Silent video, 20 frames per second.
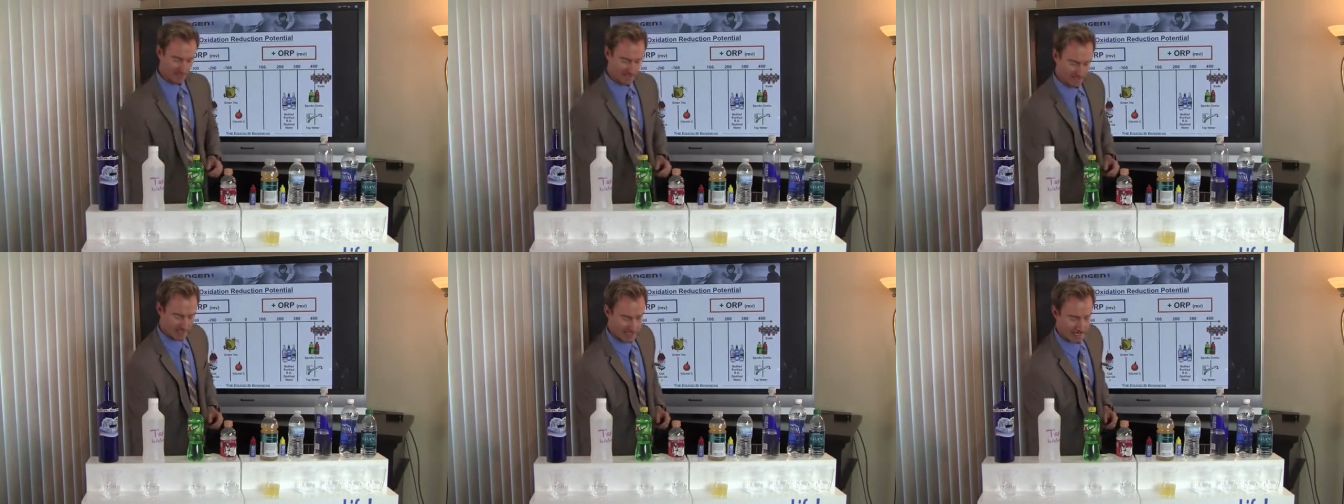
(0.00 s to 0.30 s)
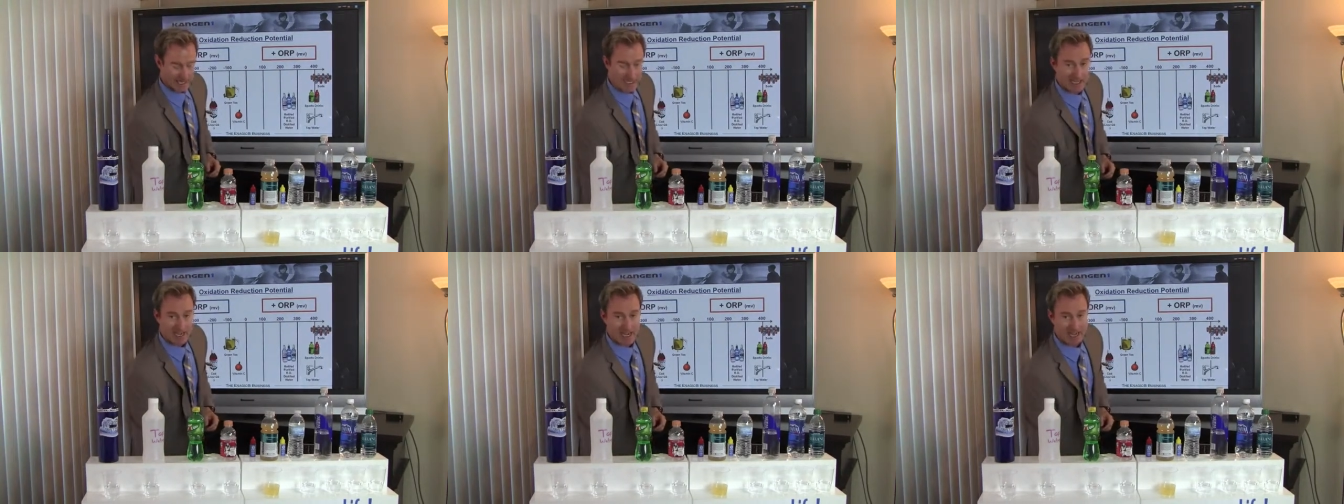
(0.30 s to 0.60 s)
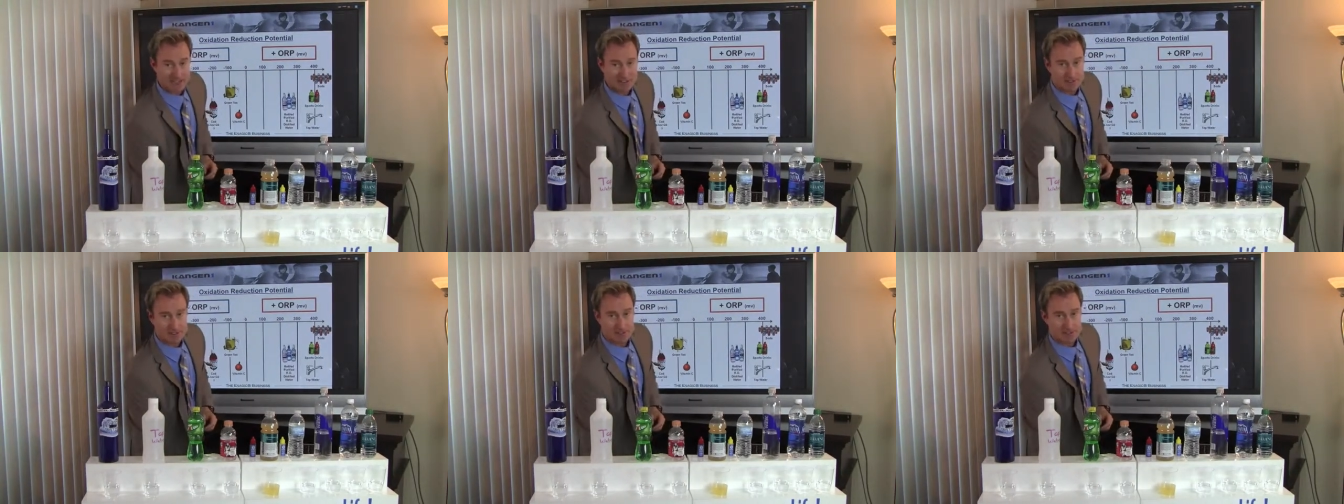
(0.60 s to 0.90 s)

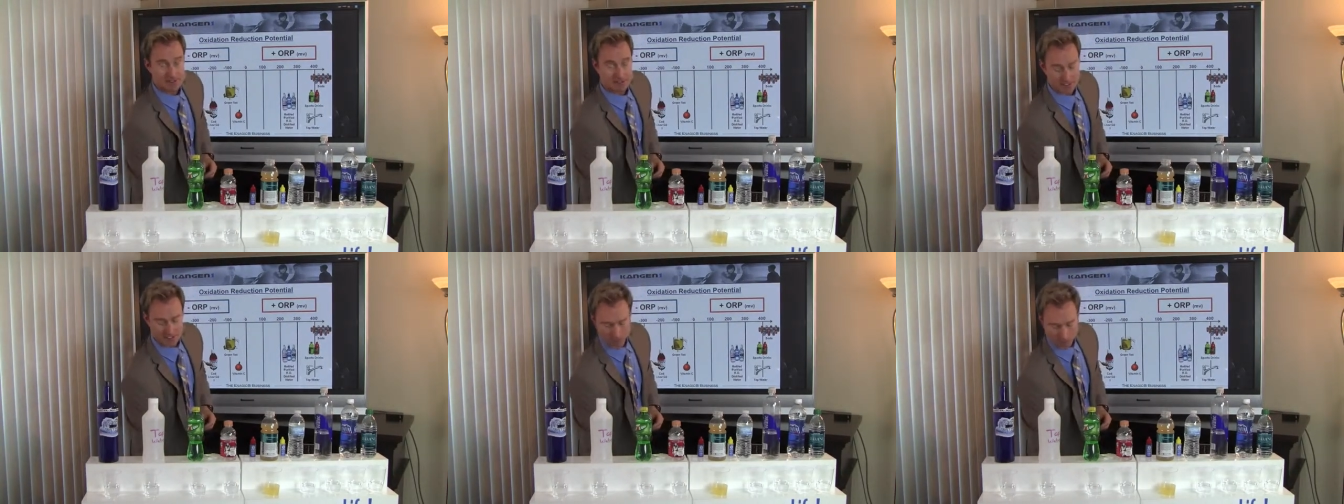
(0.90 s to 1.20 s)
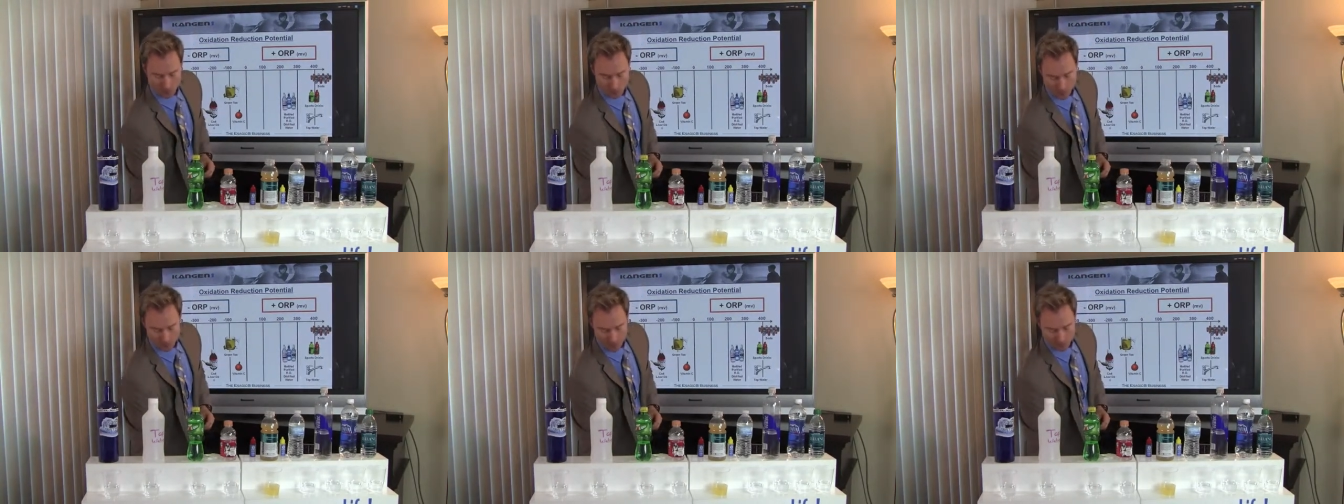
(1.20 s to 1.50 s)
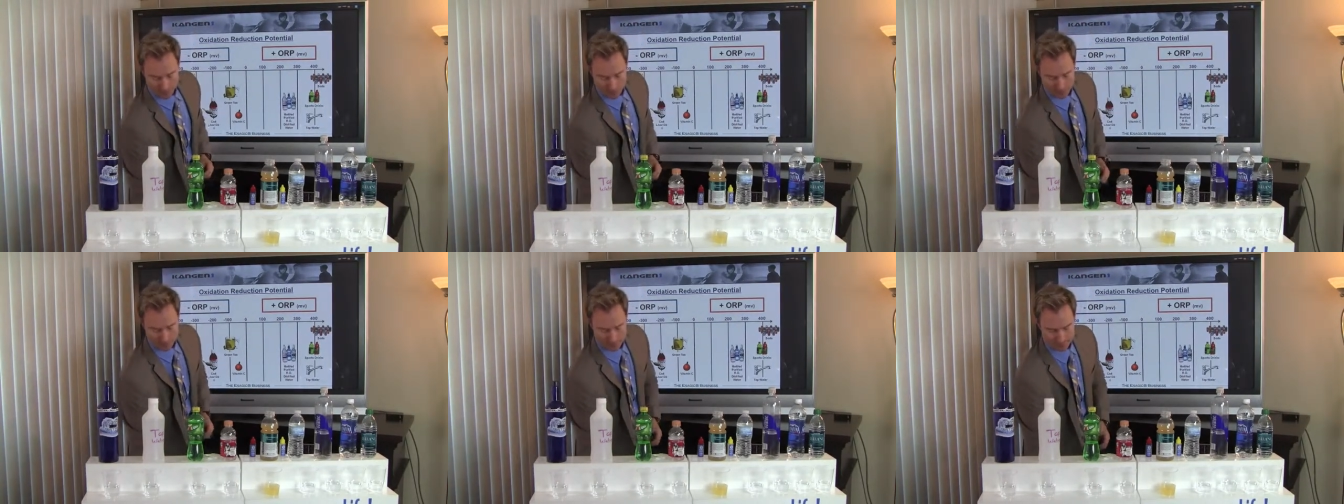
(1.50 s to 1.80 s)
antioxidants in the
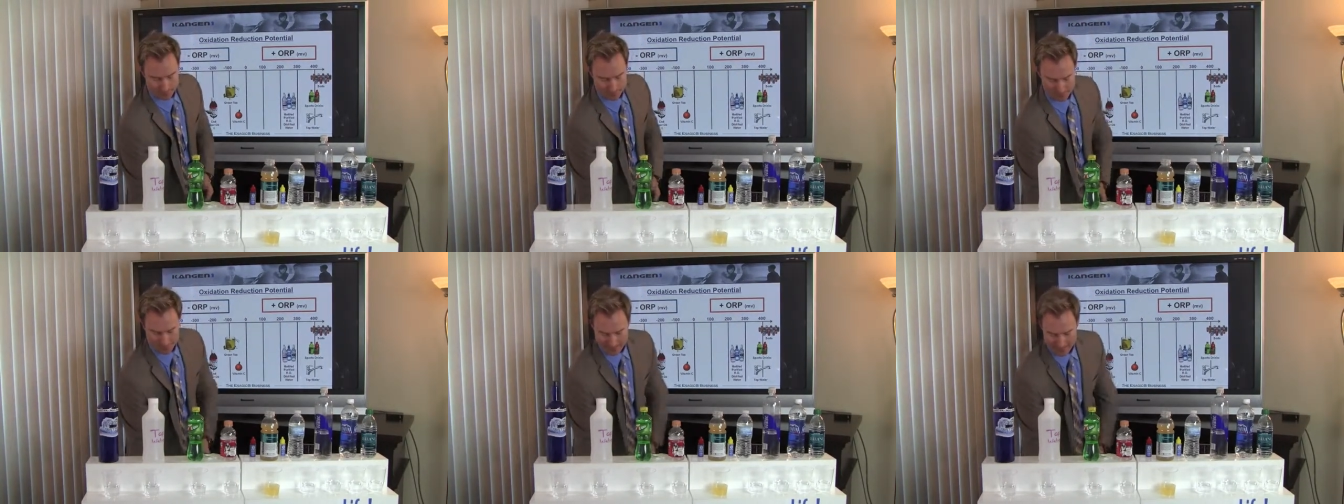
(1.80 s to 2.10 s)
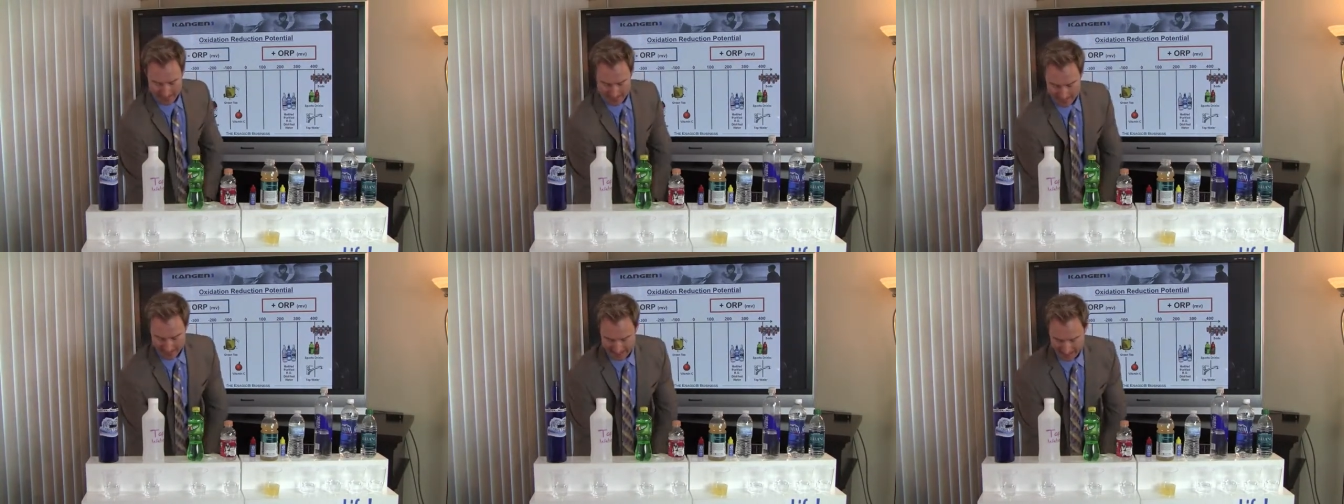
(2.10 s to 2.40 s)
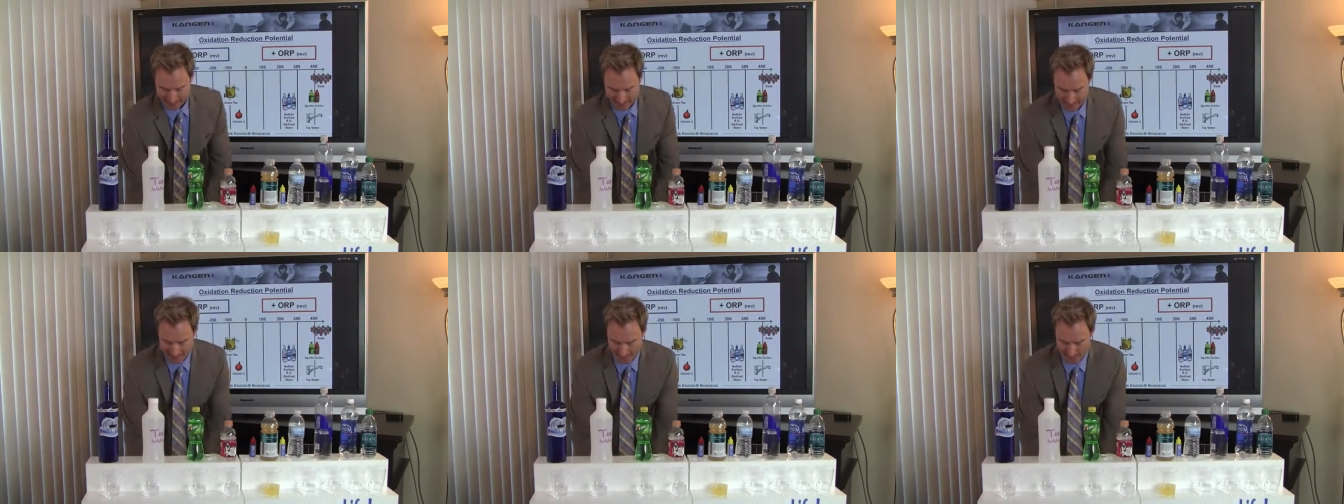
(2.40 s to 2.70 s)
water,
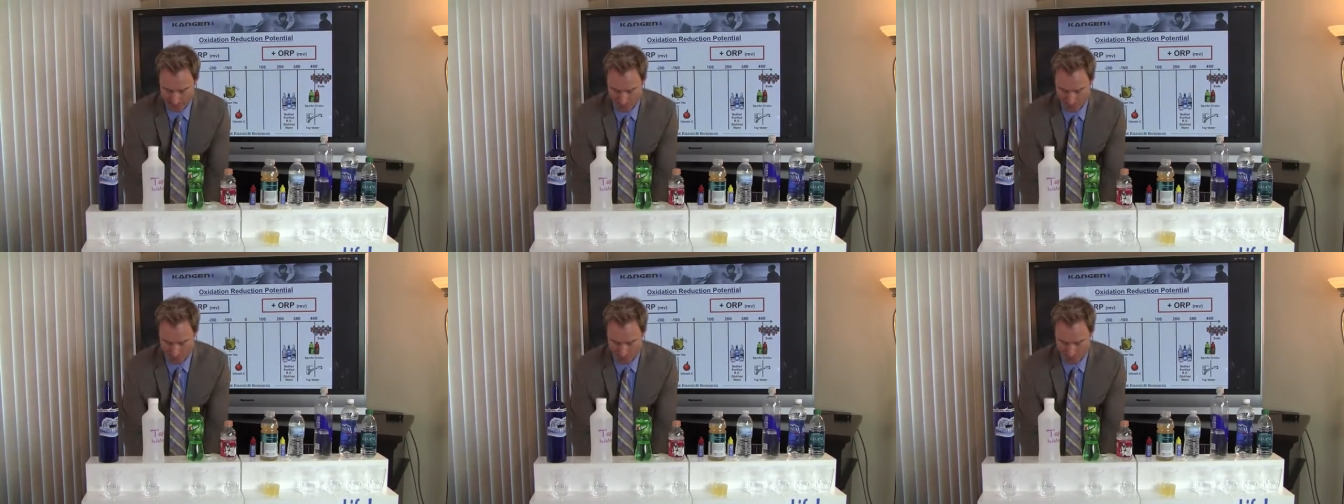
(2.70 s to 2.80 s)
and I got